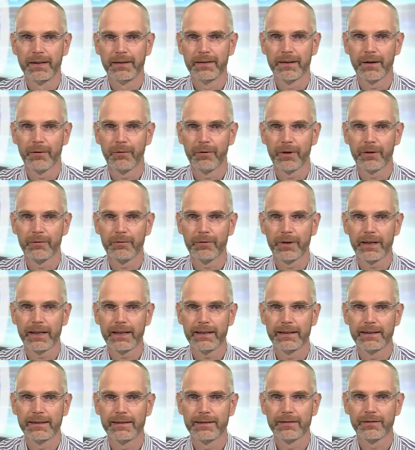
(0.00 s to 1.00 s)
Now, one
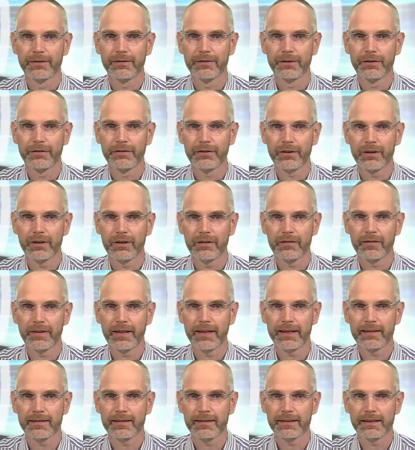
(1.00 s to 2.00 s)
way to resolve
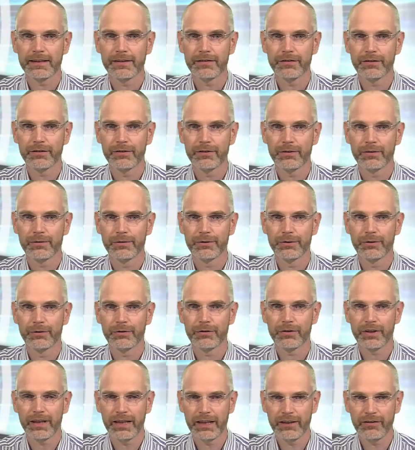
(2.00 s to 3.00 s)
that is to
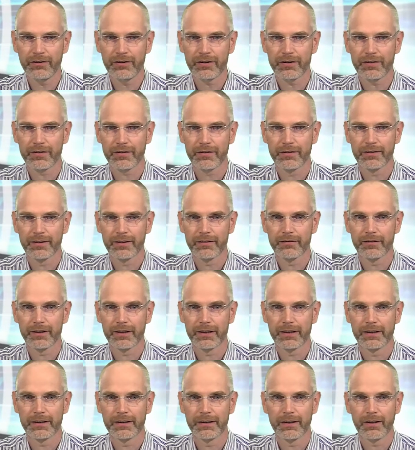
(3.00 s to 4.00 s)
use caches. Now,
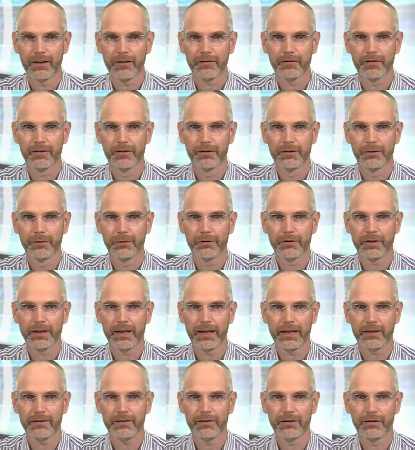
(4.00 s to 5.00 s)
very often used
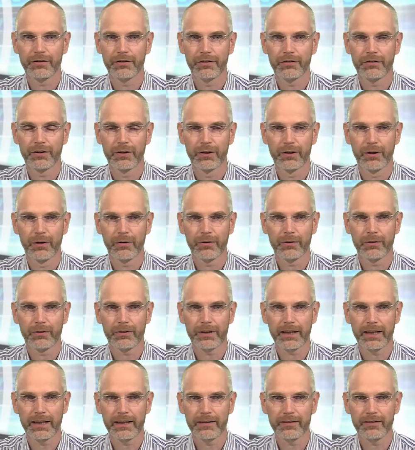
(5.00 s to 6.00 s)
cache is just a local
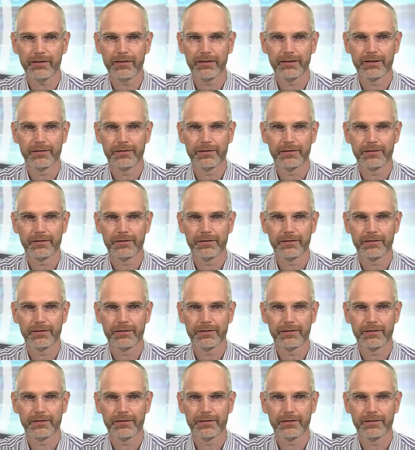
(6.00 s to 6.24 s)
cache.